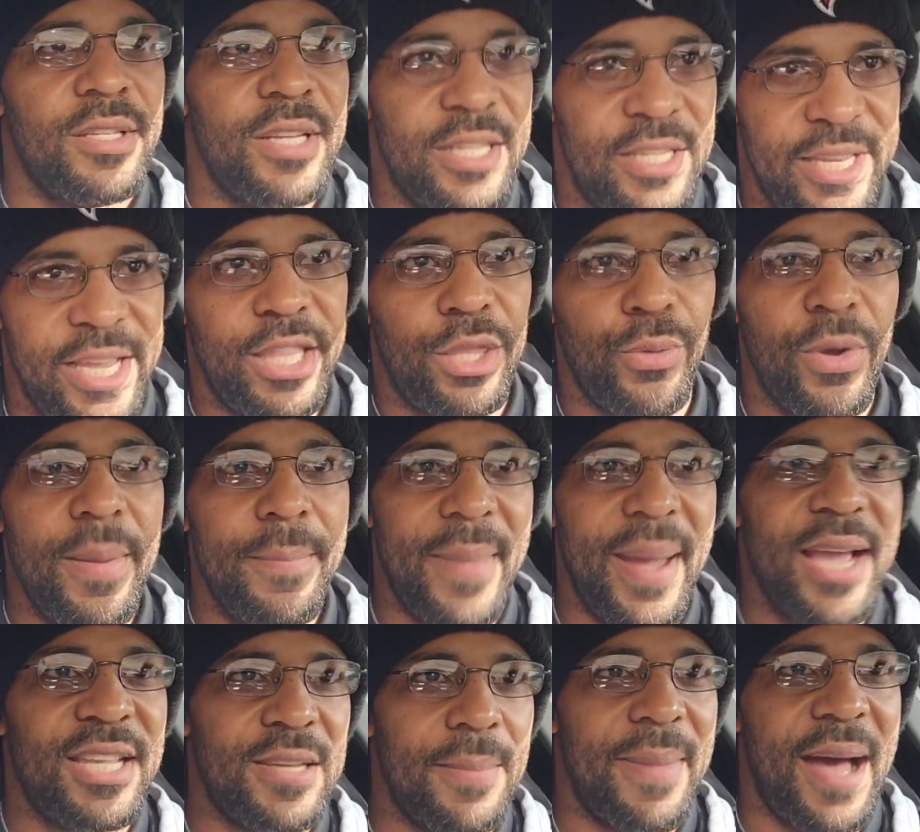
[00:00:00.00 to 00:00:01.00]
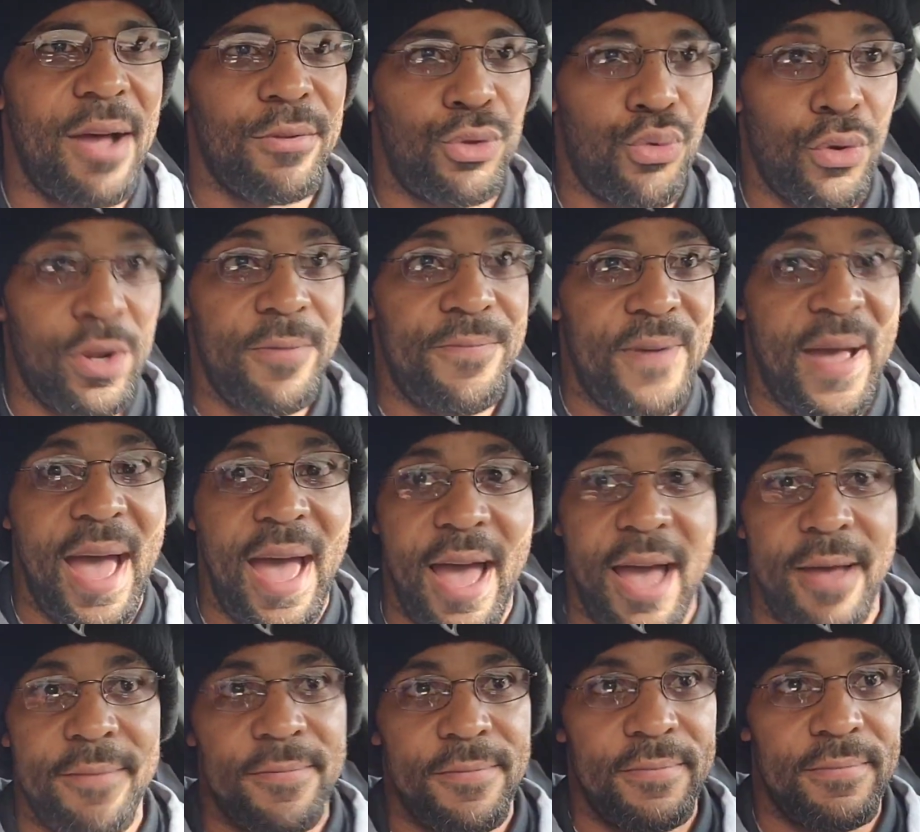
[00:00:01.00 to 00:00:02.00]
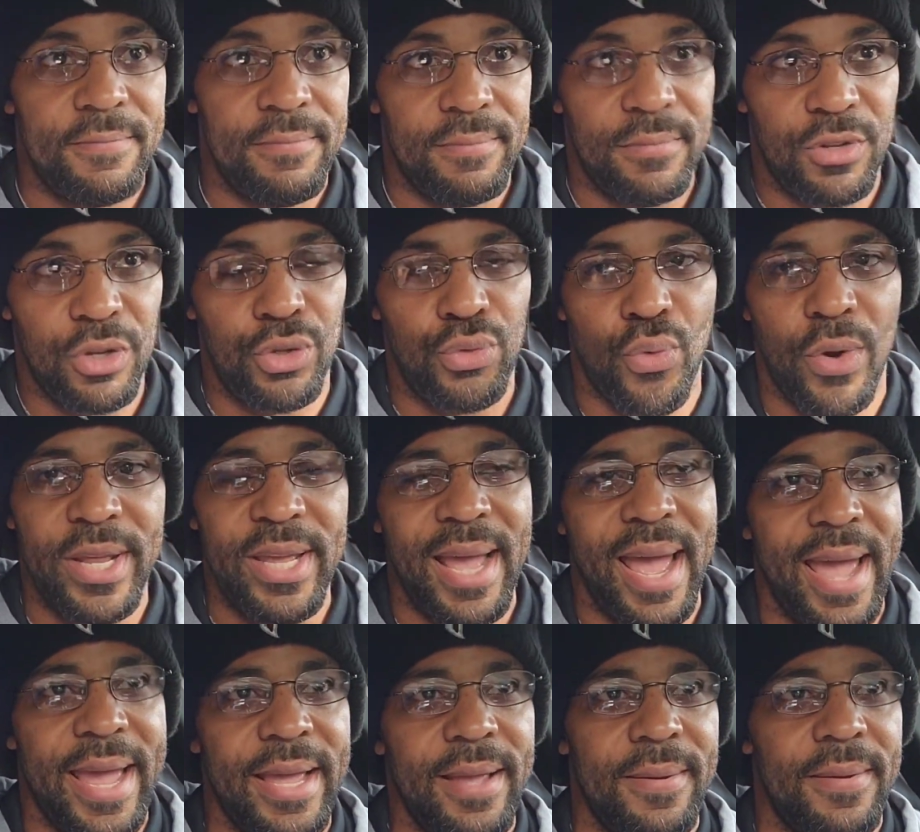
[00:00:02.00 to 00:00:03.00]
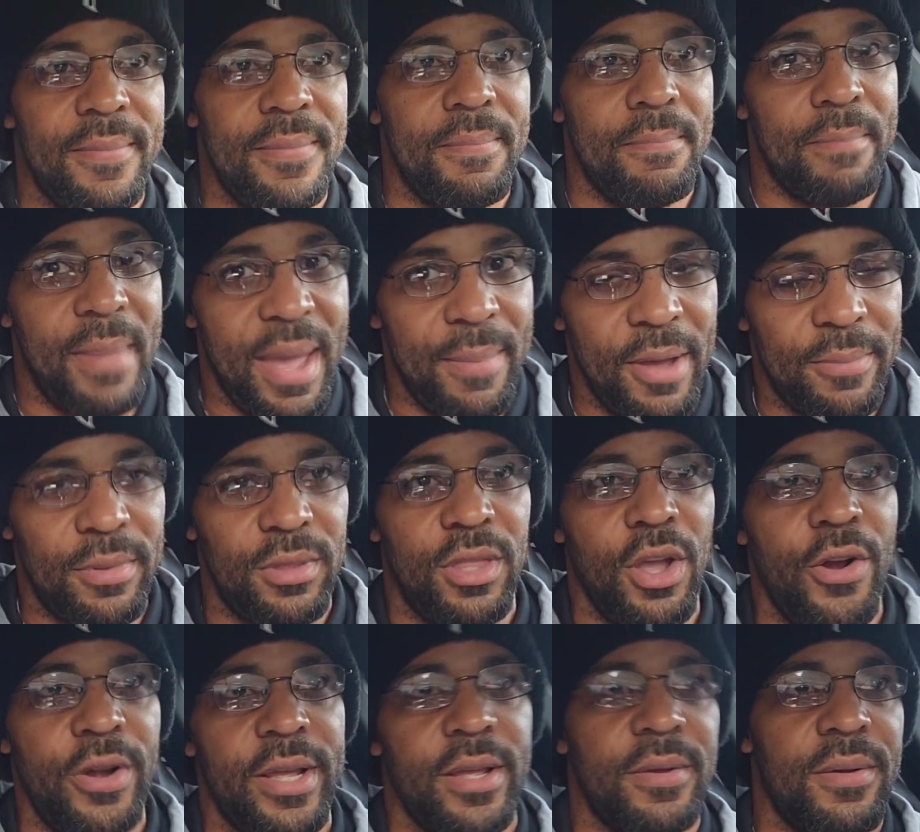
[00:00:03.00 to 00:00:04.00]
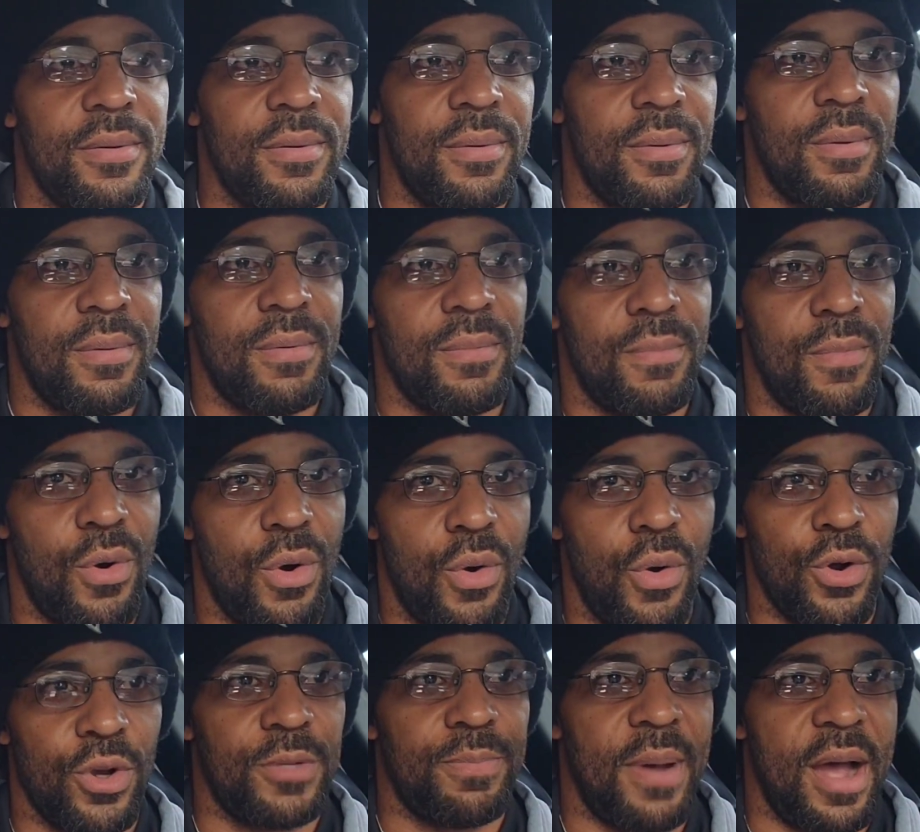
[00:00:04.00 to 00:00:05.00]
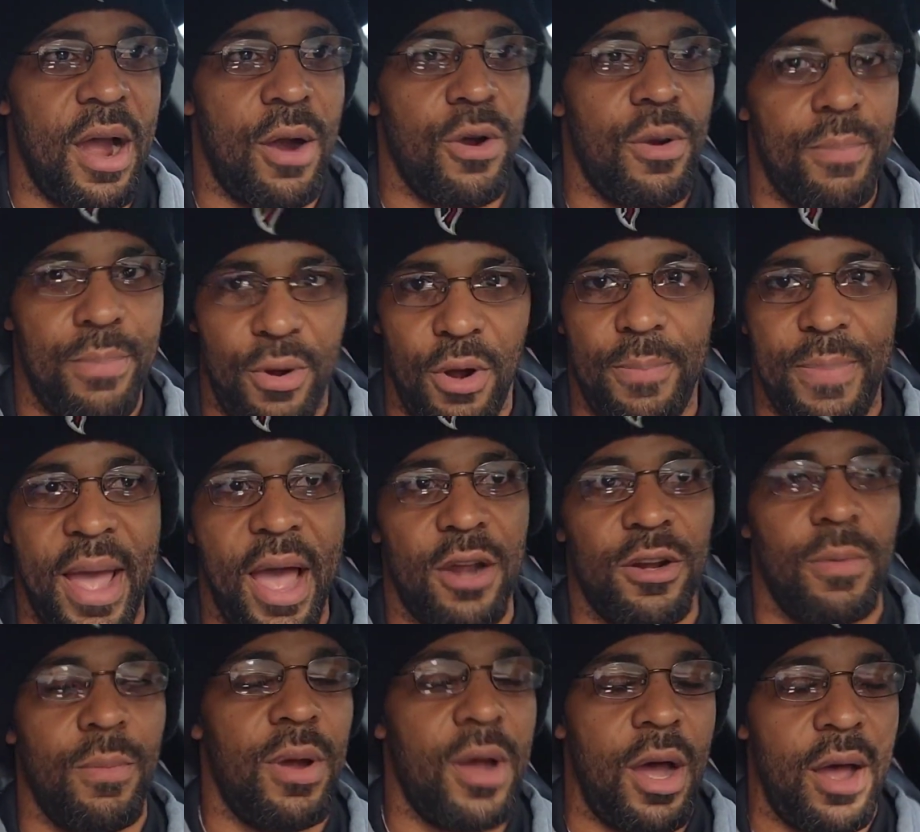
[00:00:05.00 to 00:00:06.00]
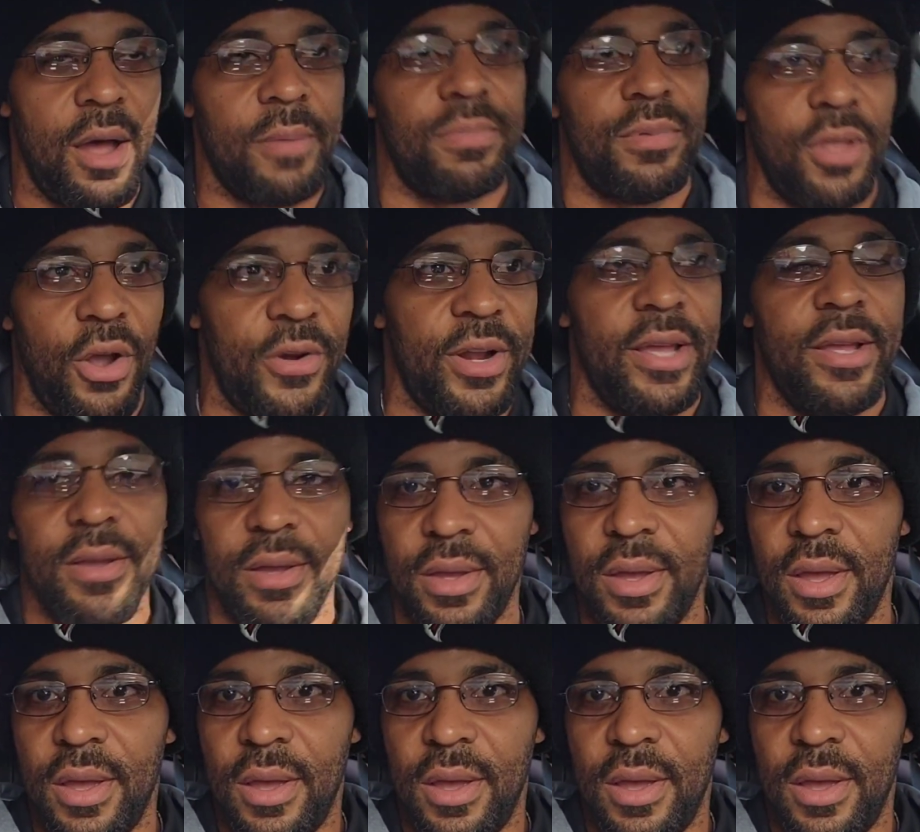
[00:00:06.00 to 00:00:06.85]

The G3 makes about 25 to 28, maybe up 30 more horsepower per pound of 30,